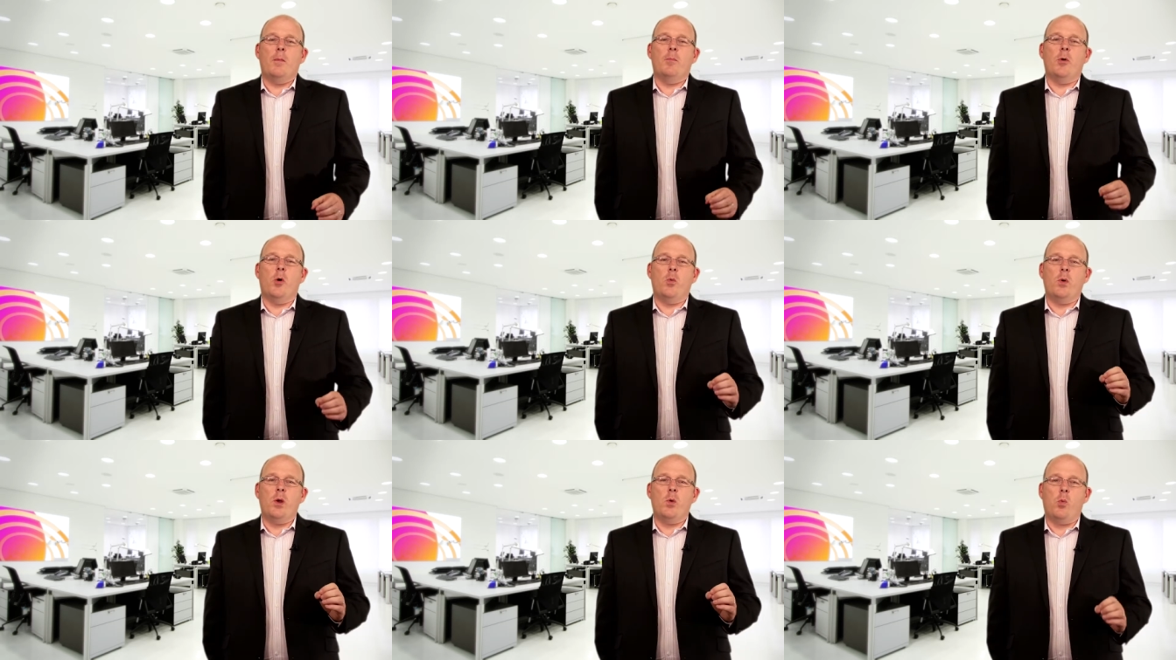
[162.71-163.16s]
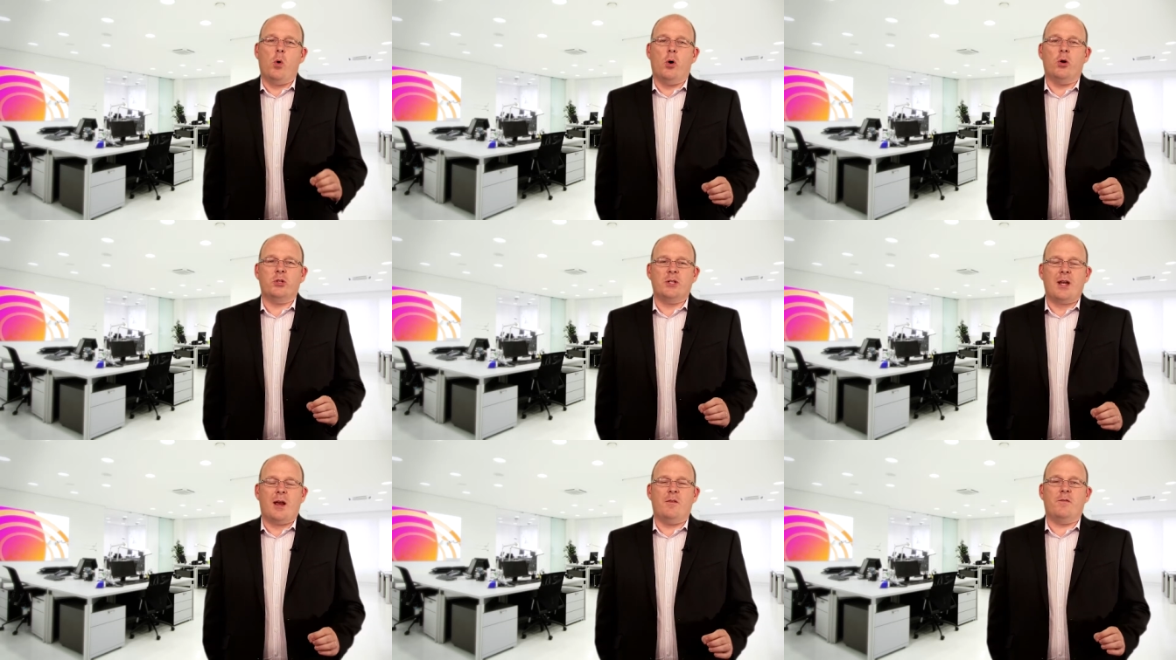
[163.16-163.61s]
but we
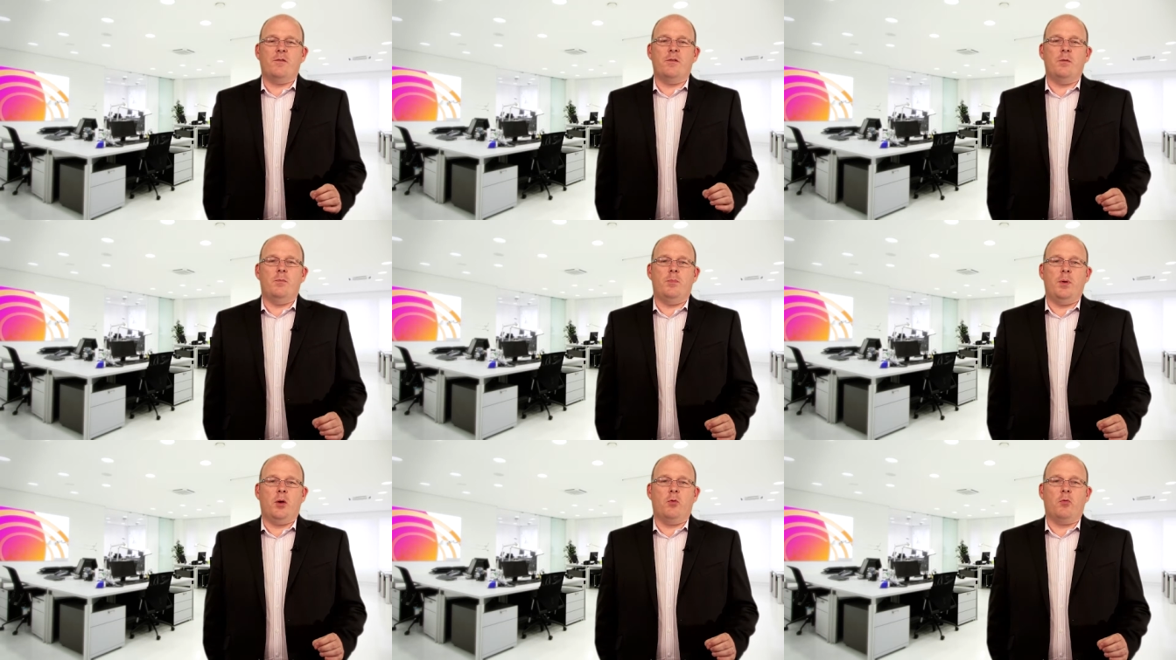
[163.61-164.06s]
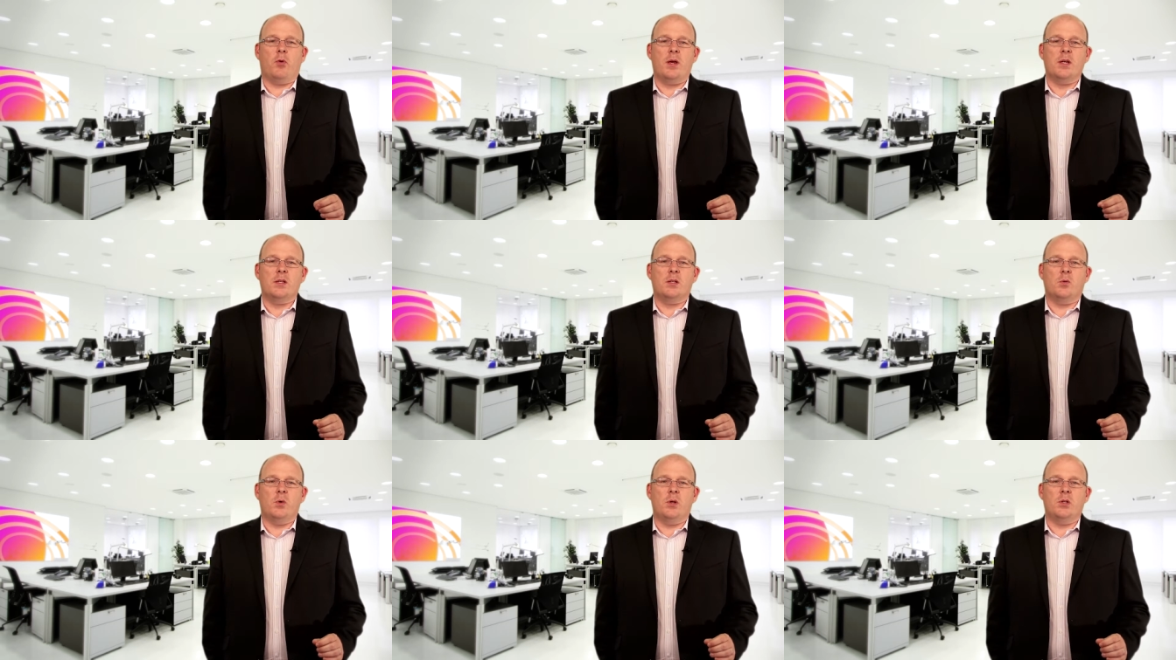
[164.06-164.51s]
watch out for the big
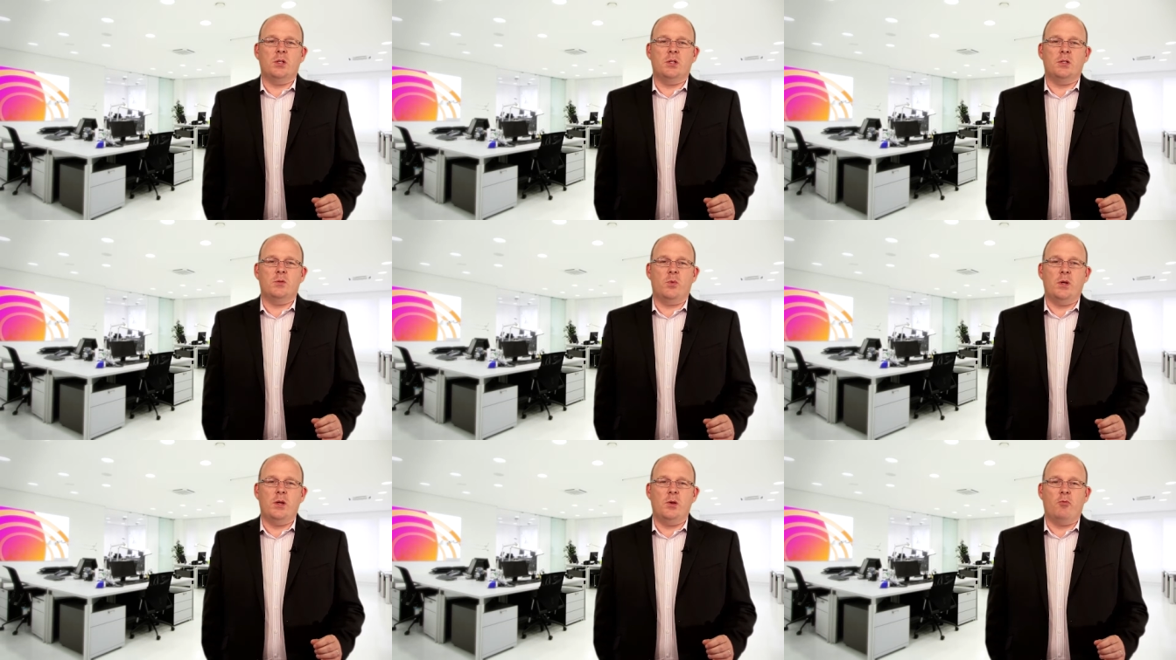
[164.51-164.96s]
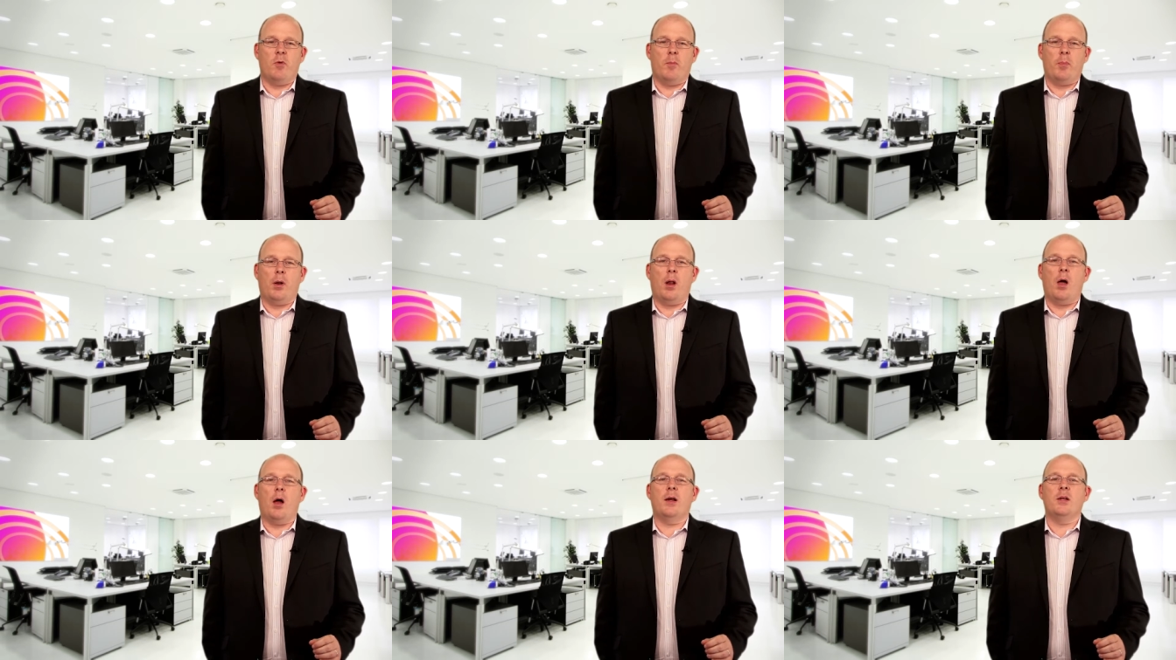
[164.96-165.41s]
risk, which is we
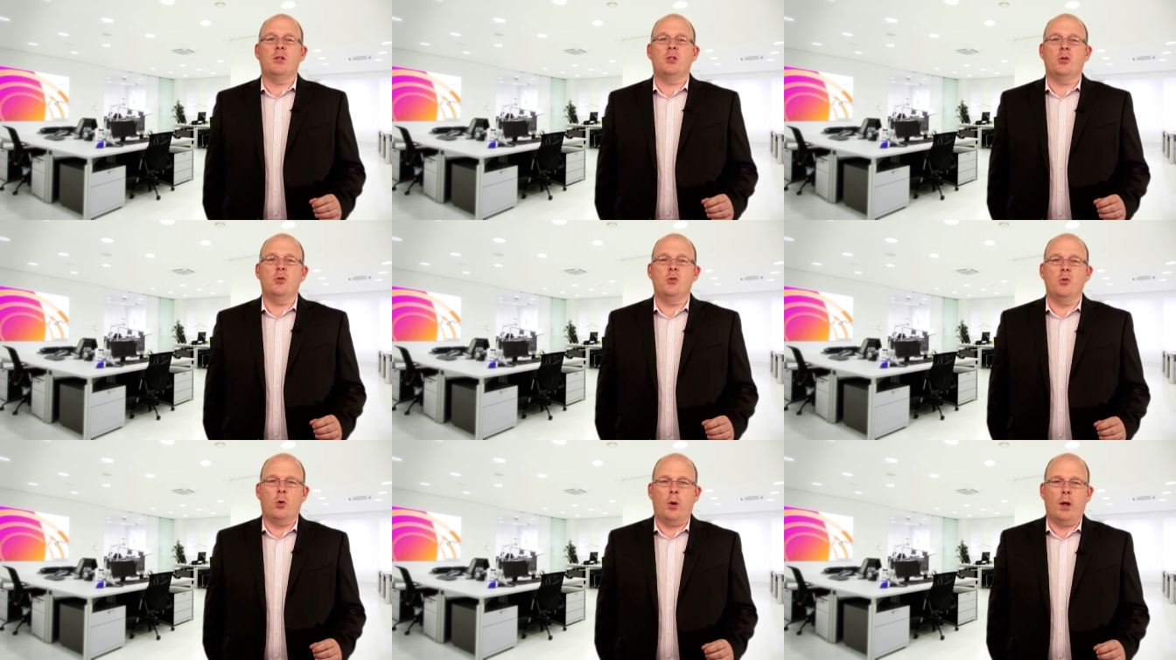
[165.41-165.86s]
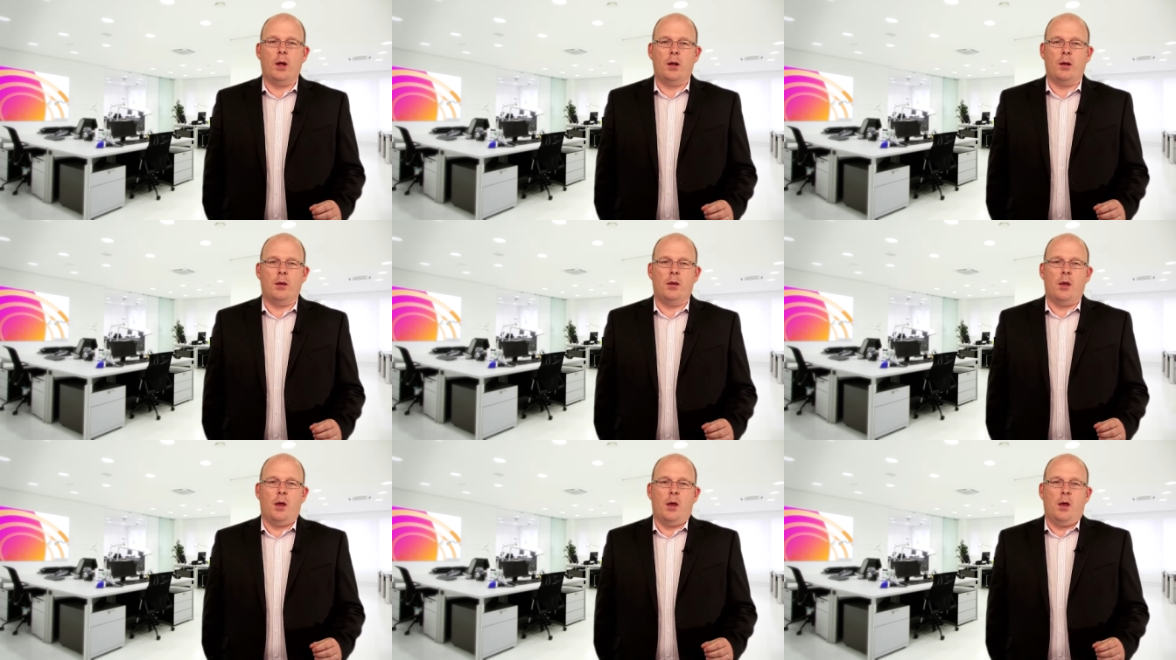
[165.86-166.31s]
reply too
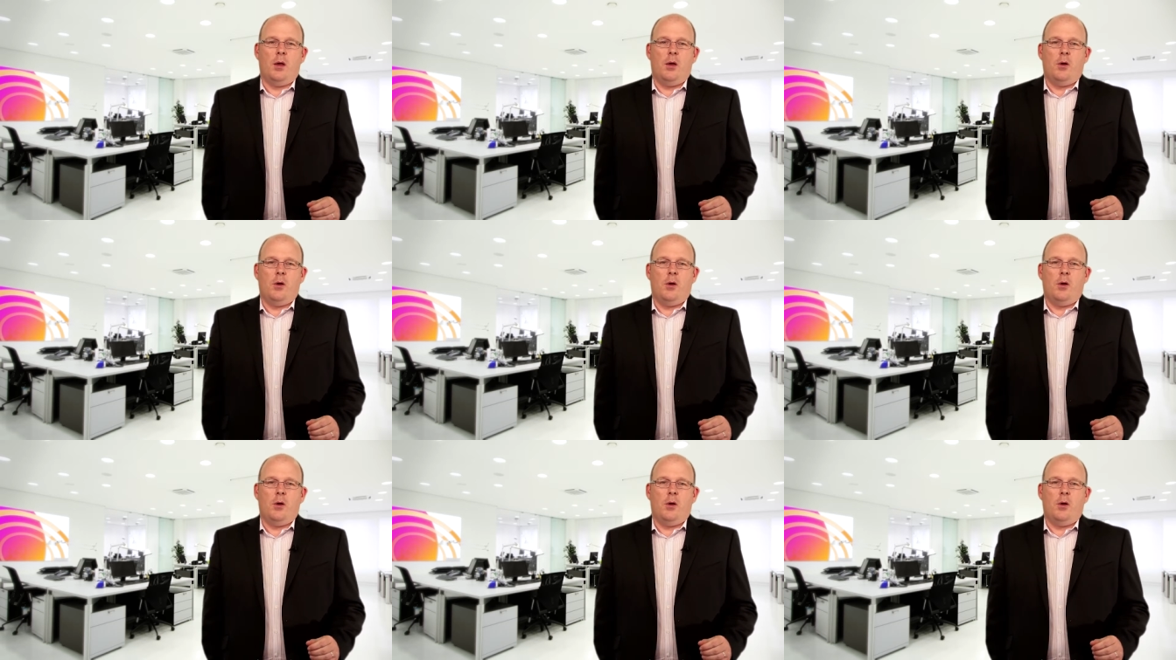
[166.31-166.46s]
quickly.